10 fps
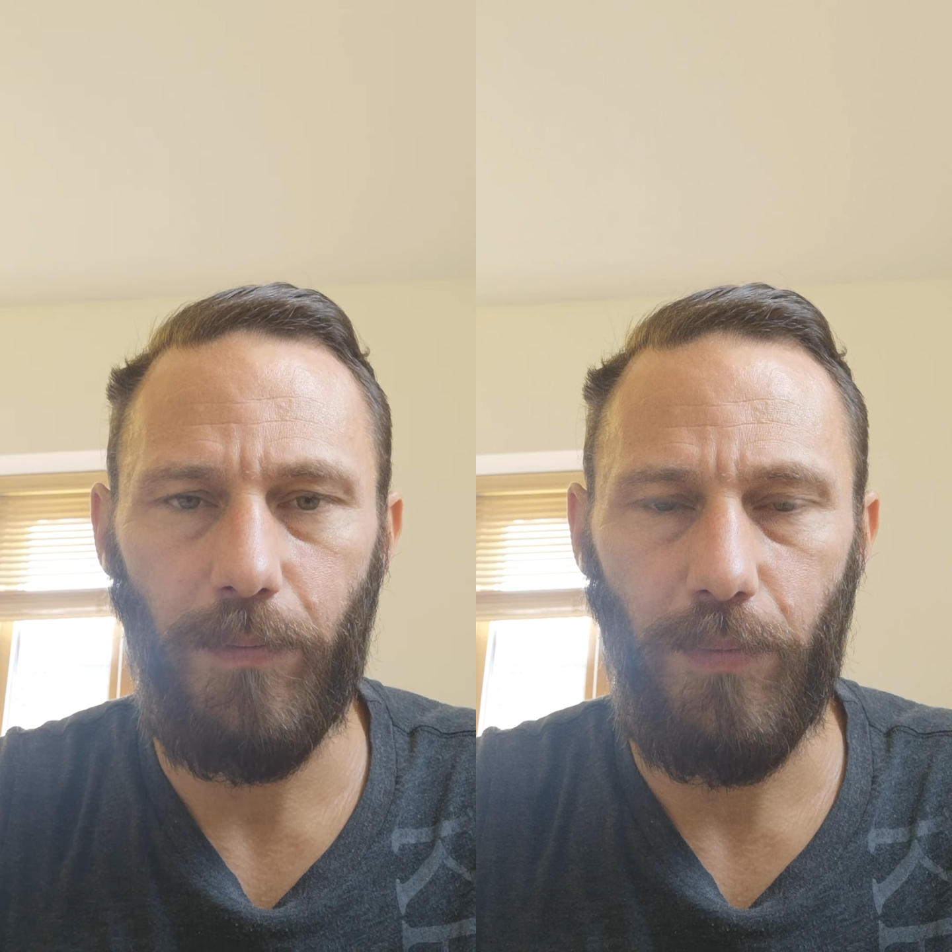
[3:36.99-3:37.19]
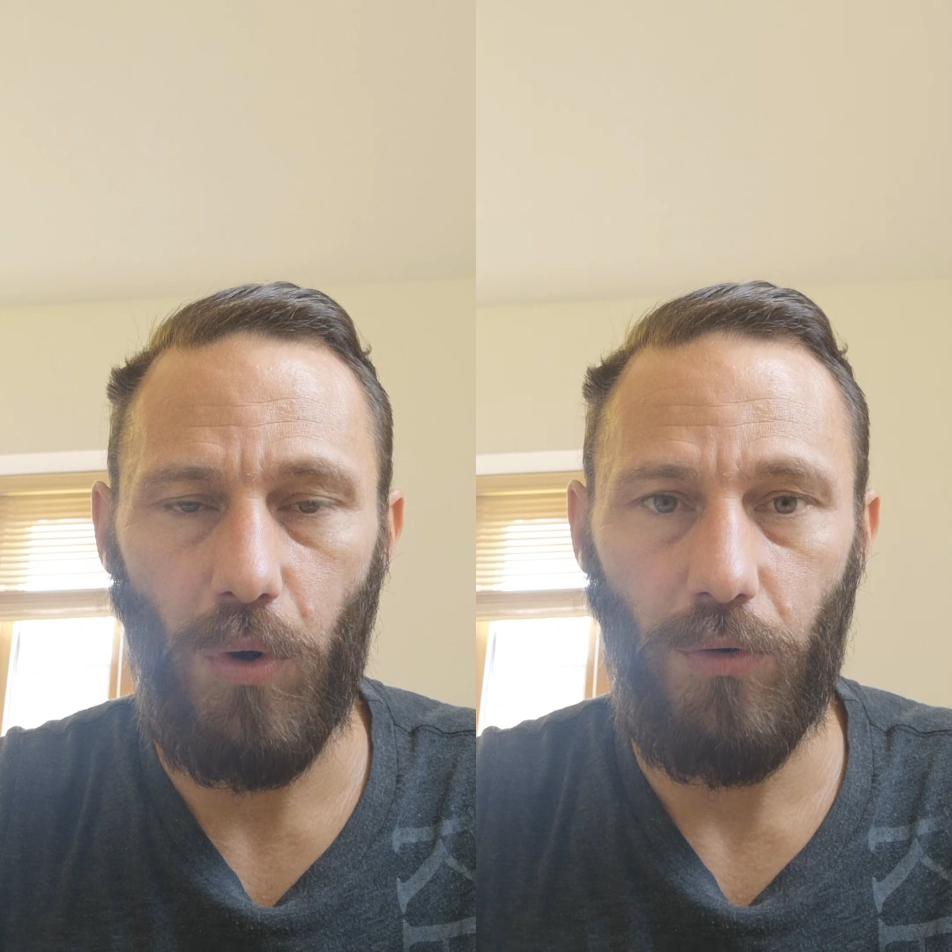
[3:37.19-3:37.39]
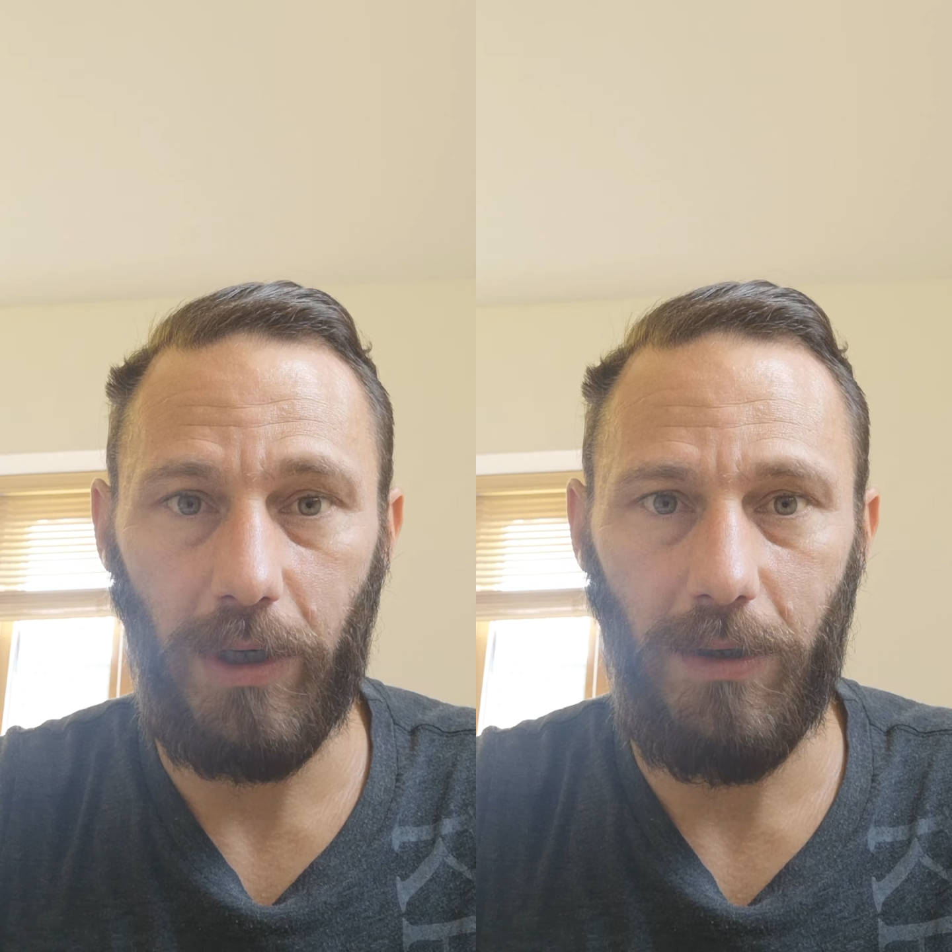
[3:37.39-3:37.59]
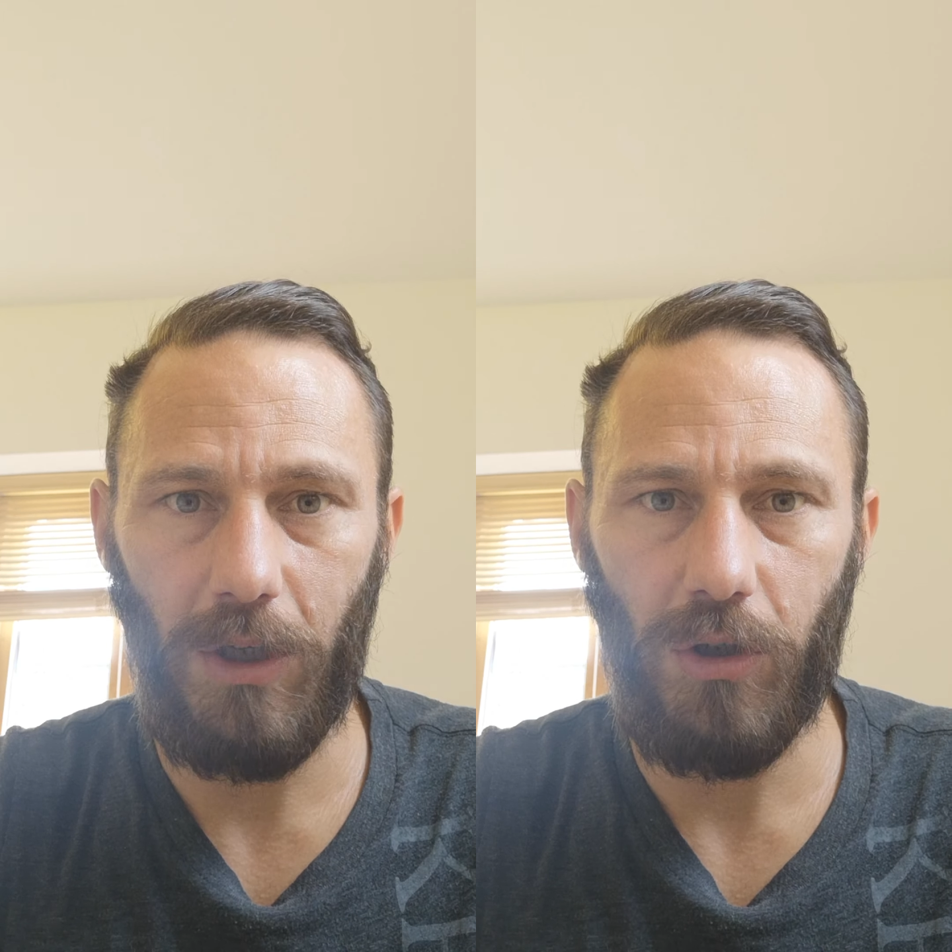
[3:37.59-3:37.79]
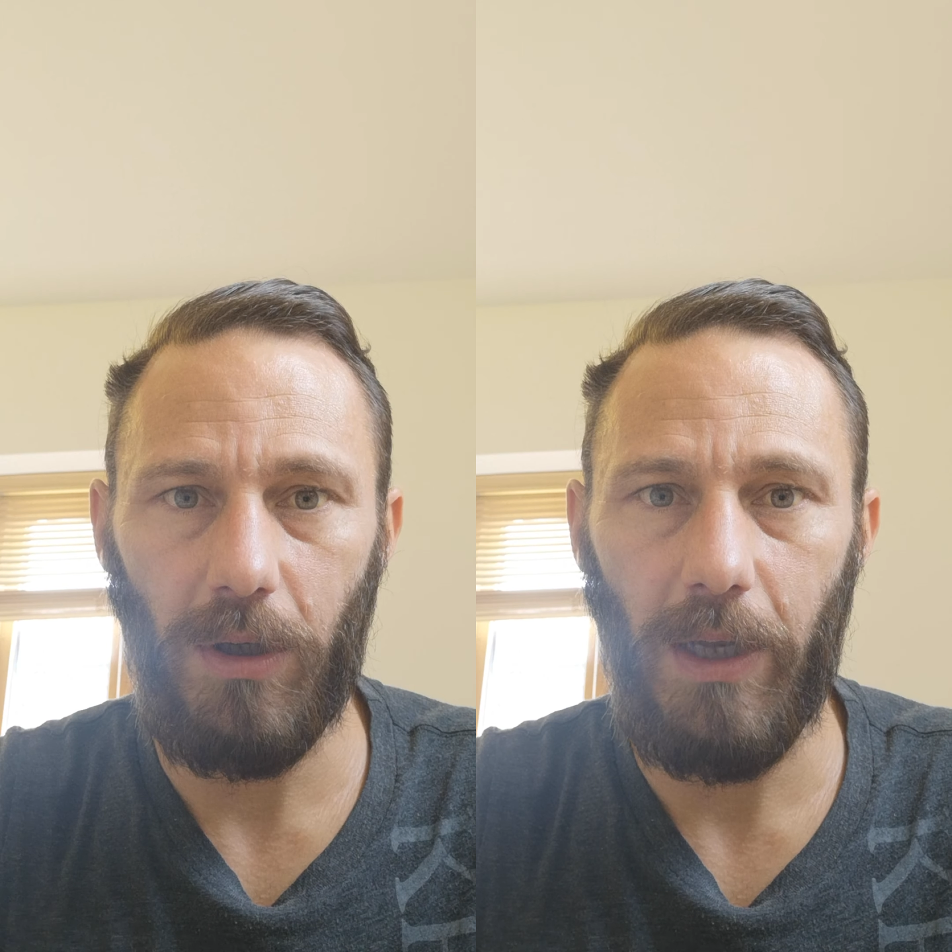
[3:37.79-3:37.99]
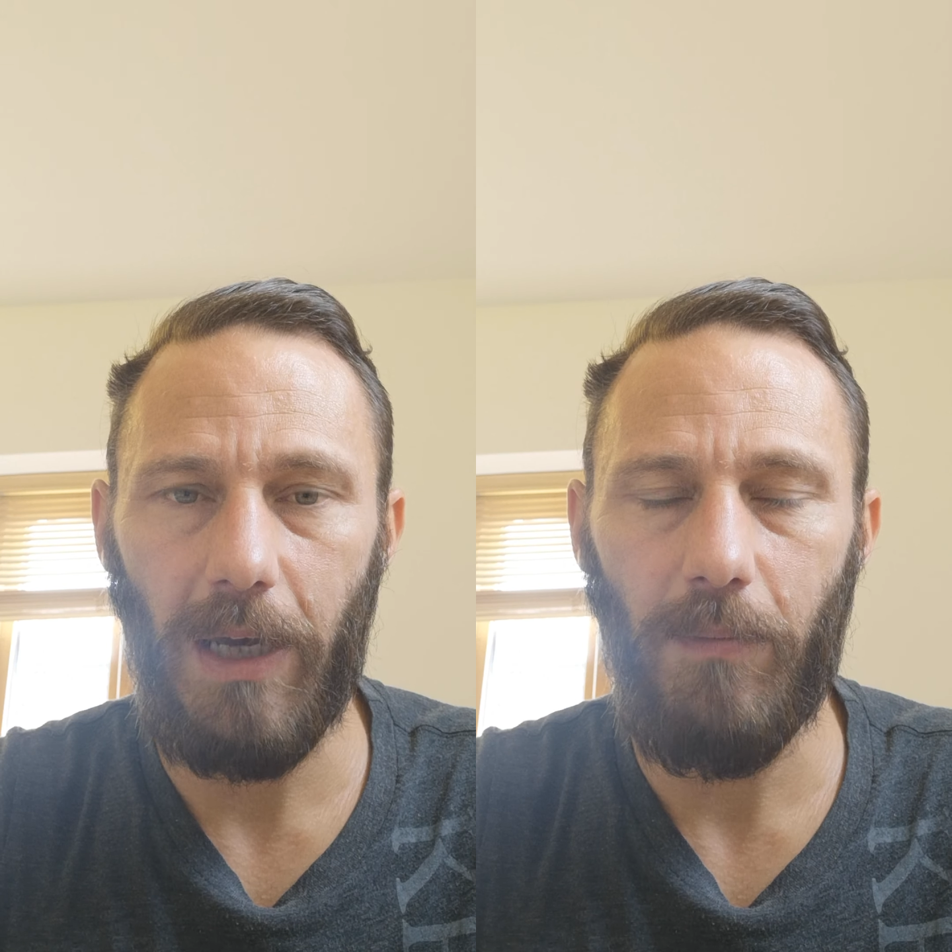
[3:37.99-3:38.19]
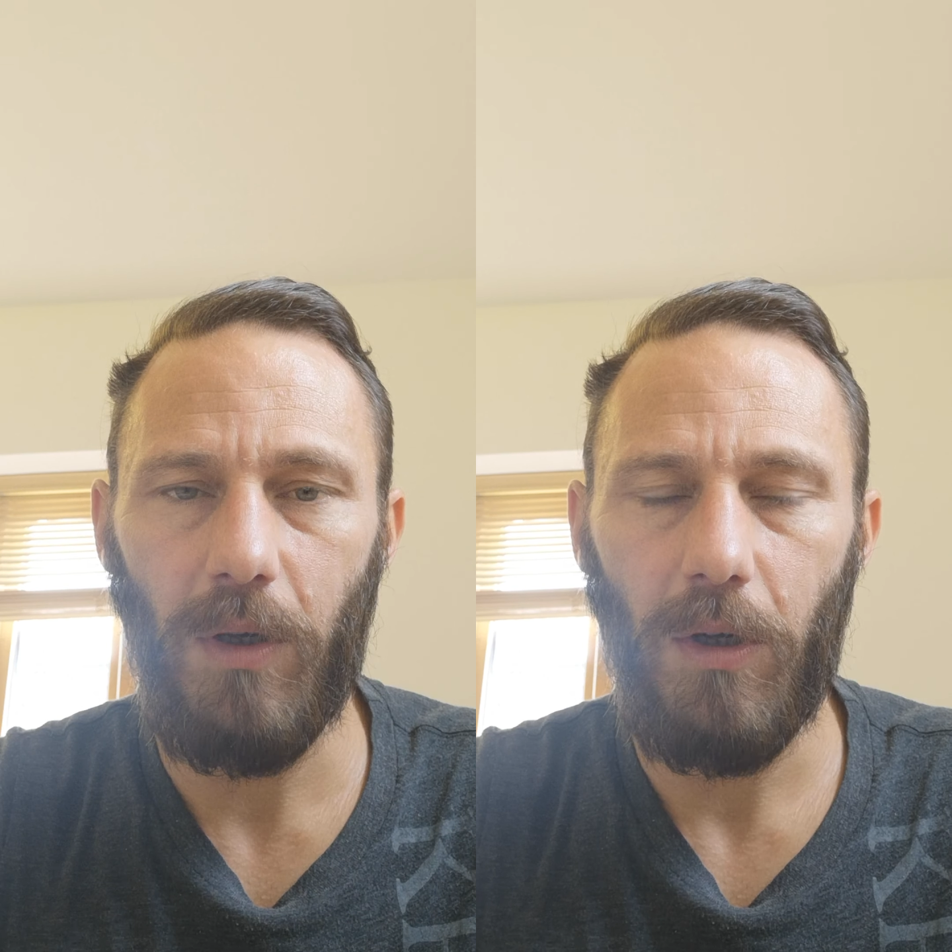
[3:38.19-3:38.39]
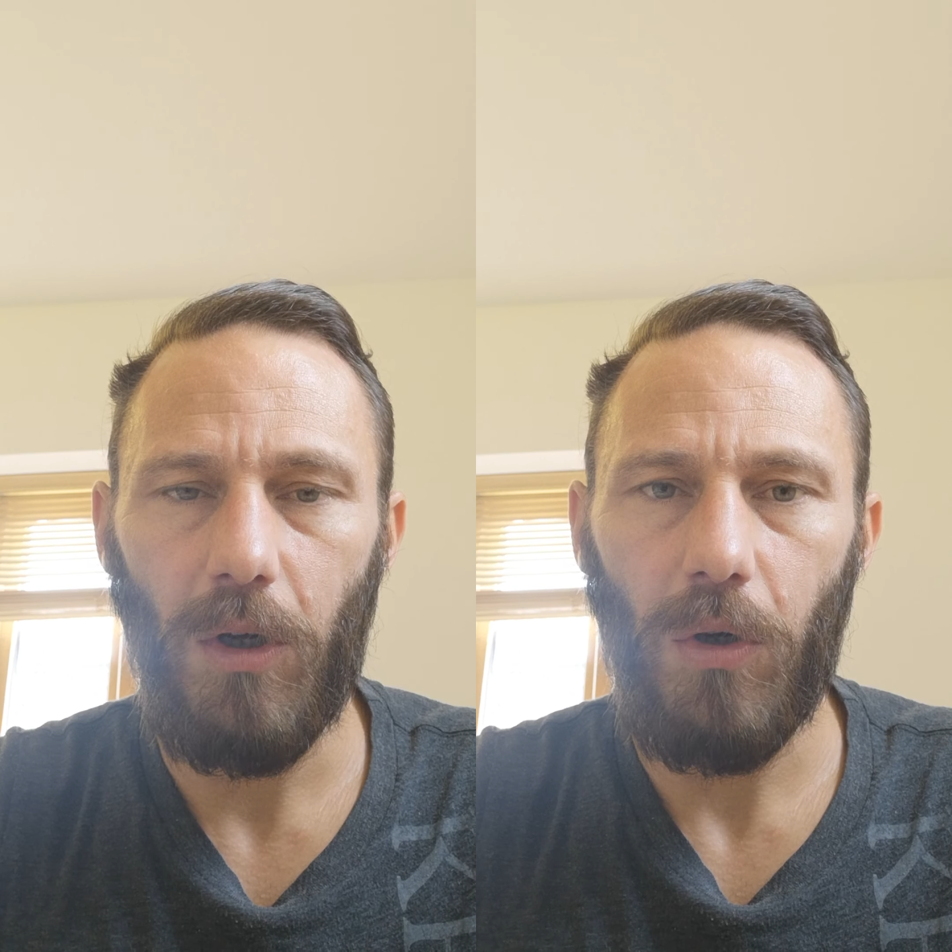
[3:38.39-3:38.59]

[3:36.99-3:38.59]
poorer condition than them